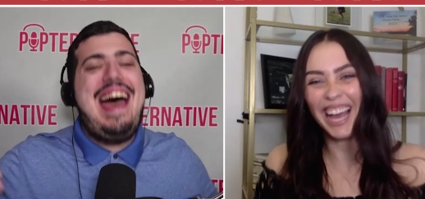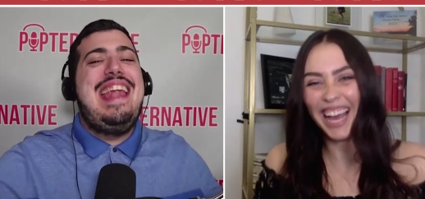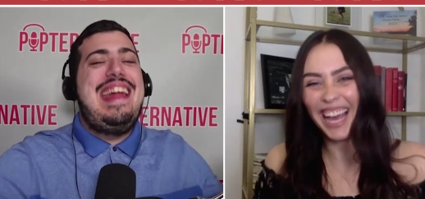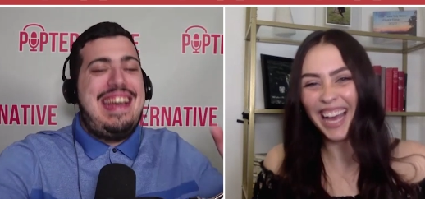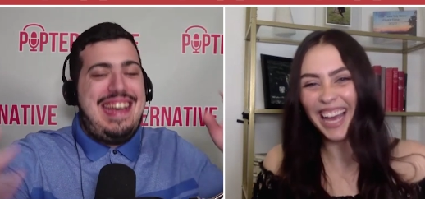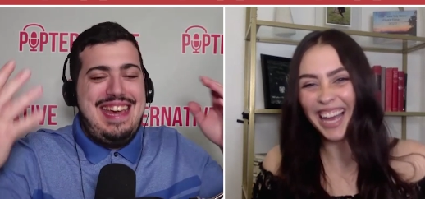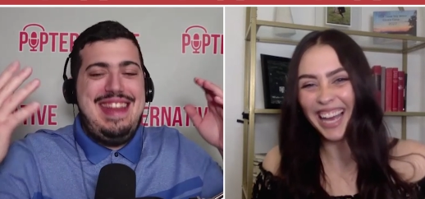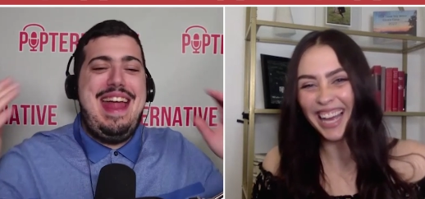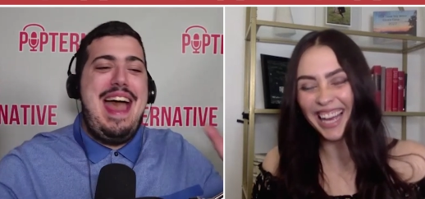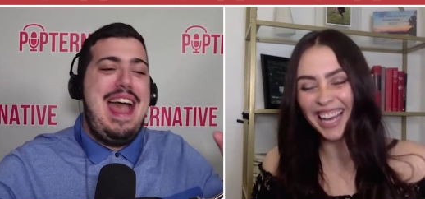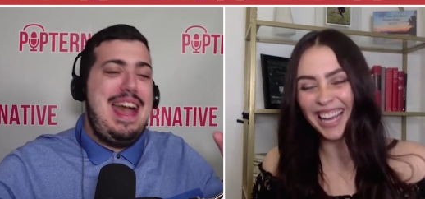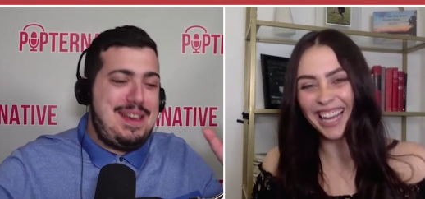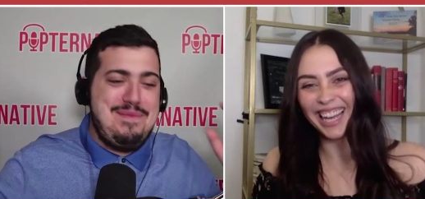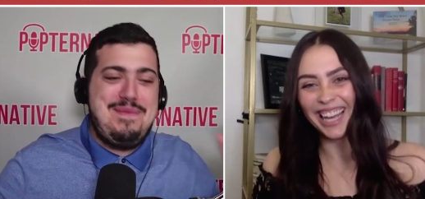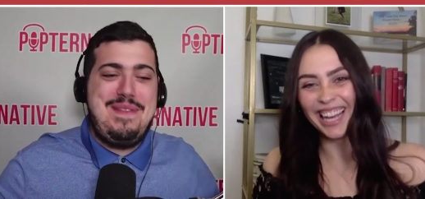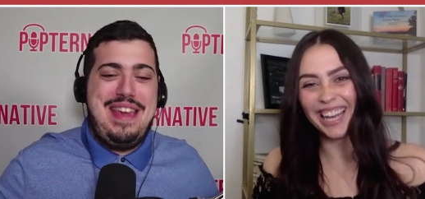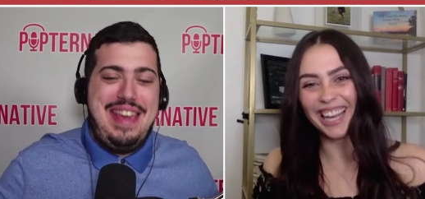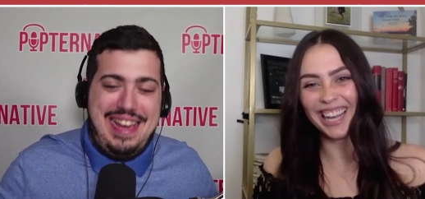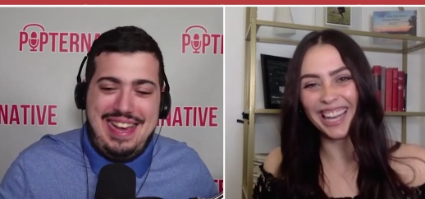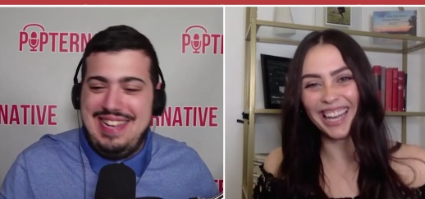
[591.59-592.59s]
Speaker 1: got to
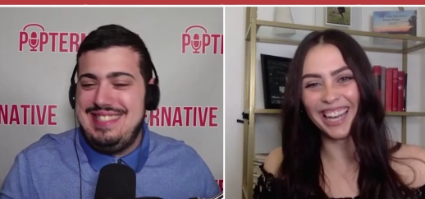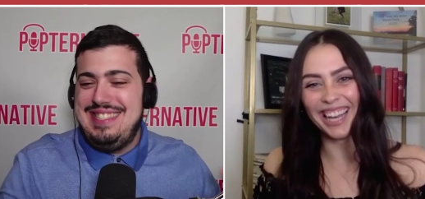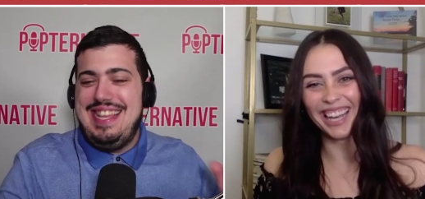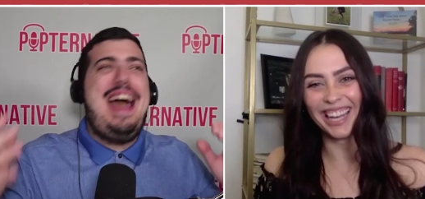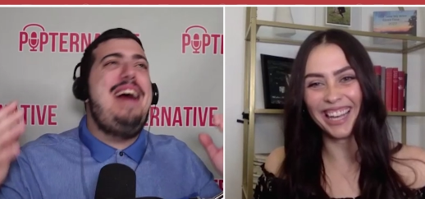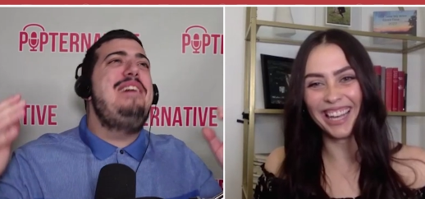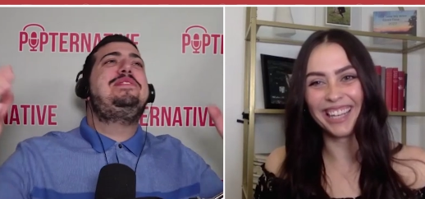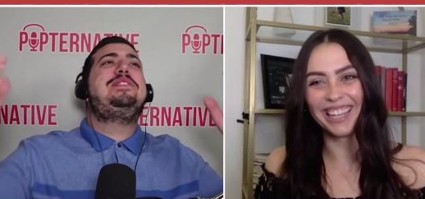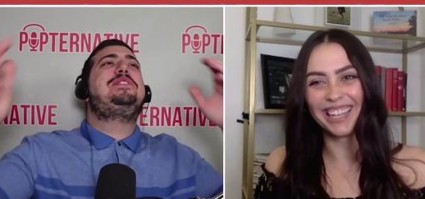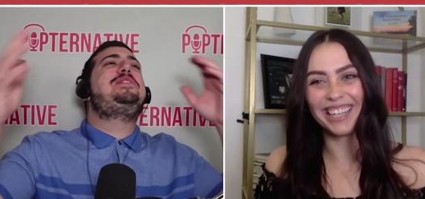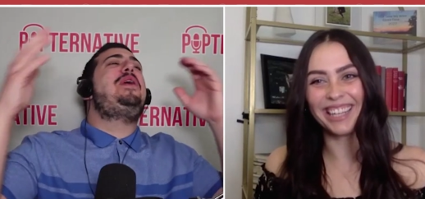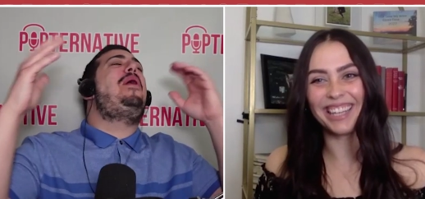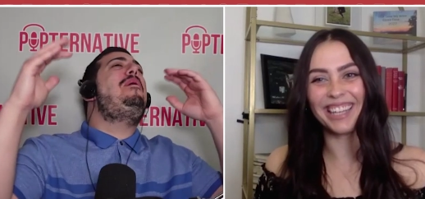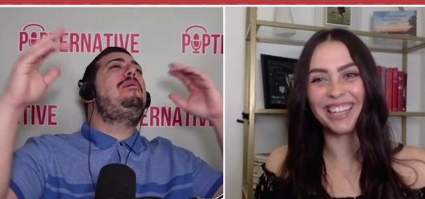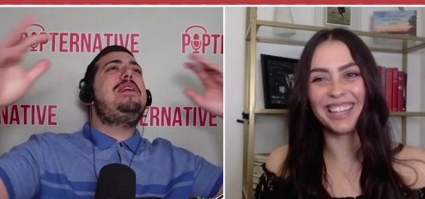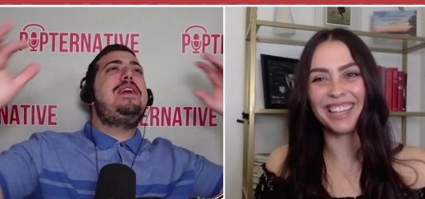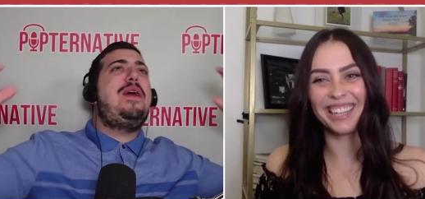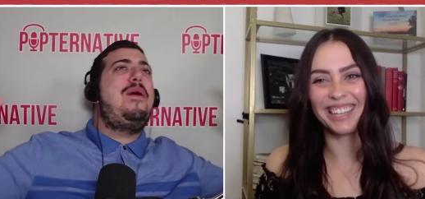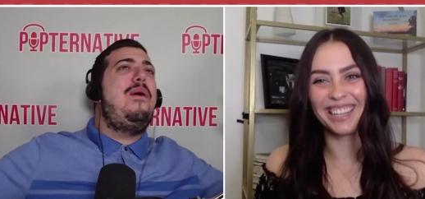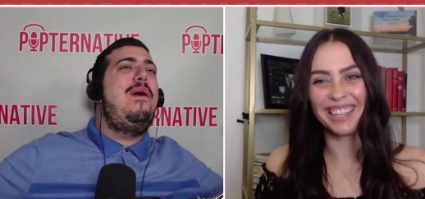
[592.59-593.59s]
connect me because like i have so
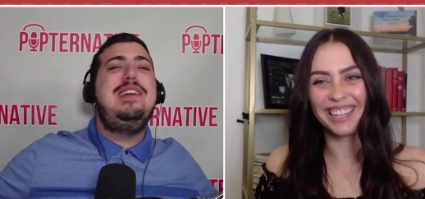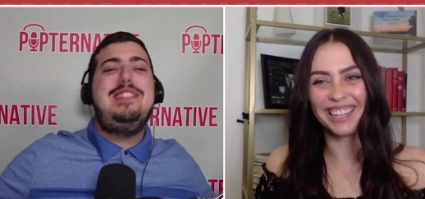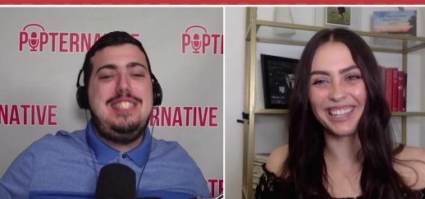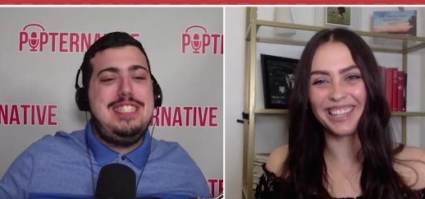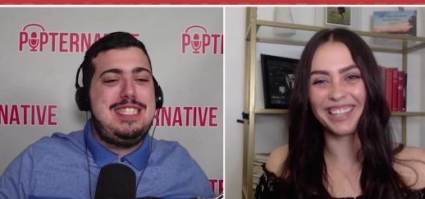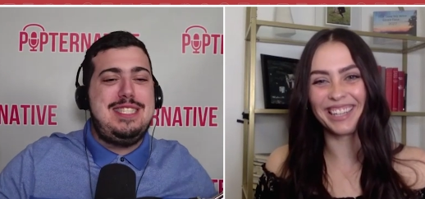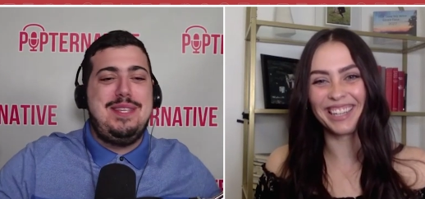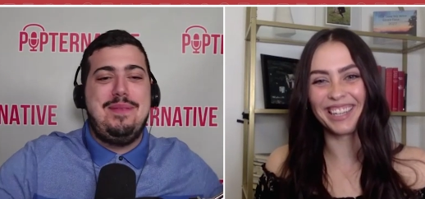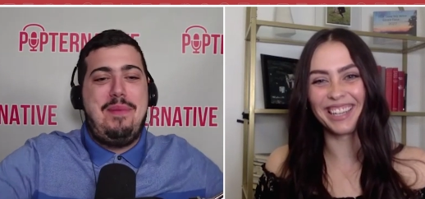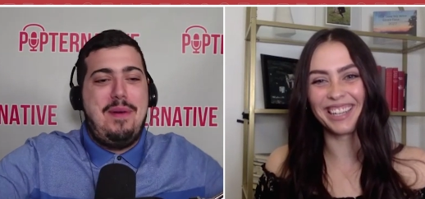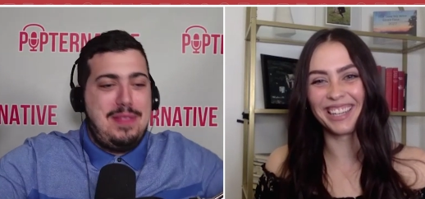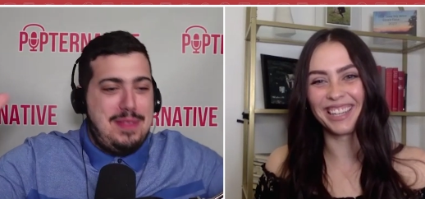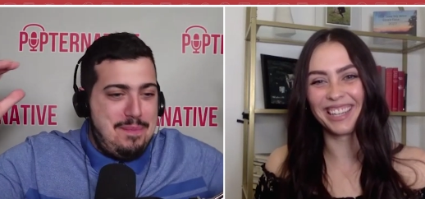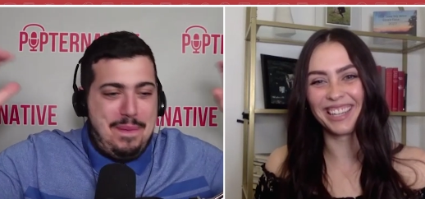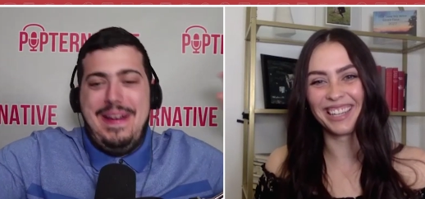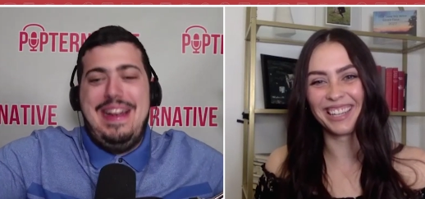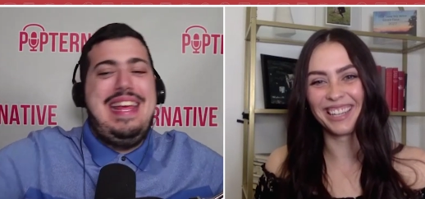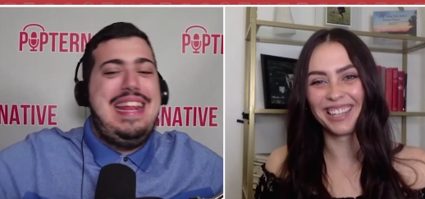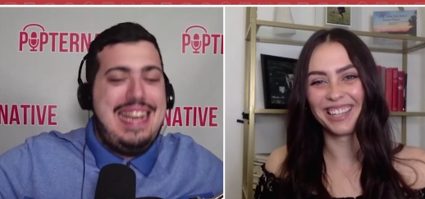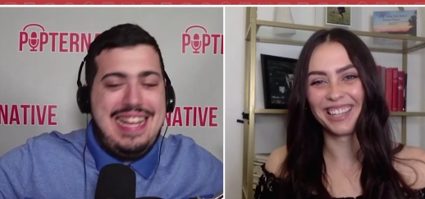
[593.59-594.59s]
many questions about the
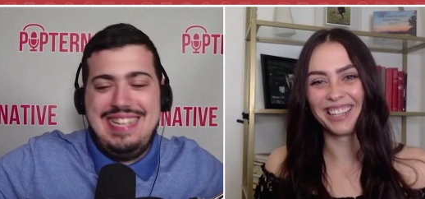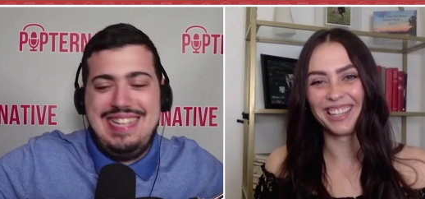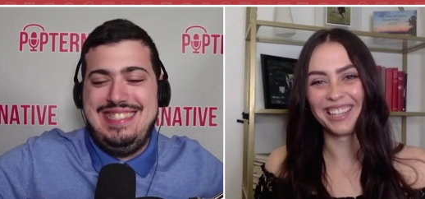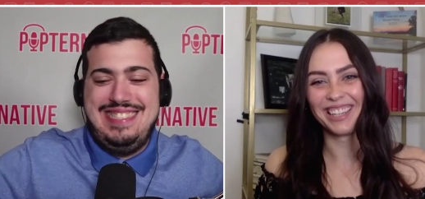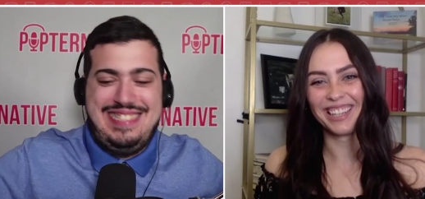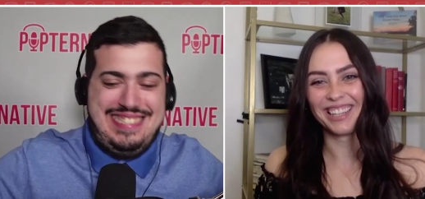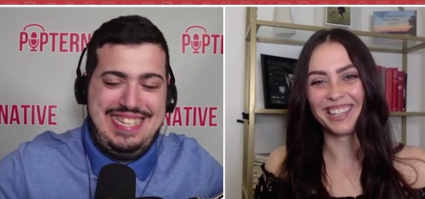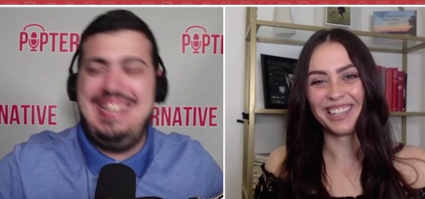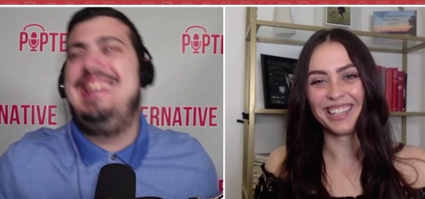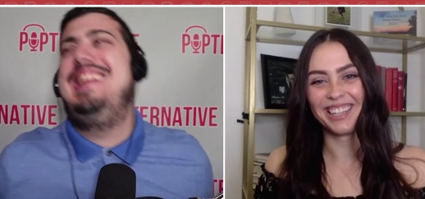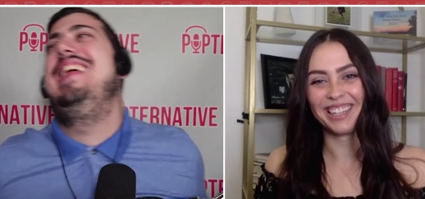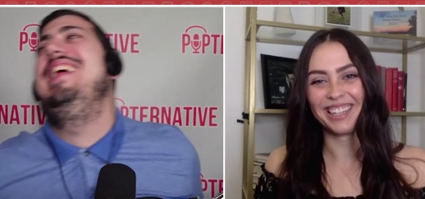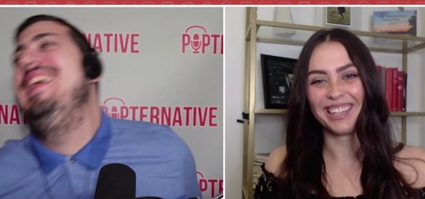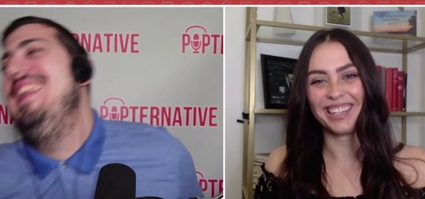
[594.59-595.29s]
panini scene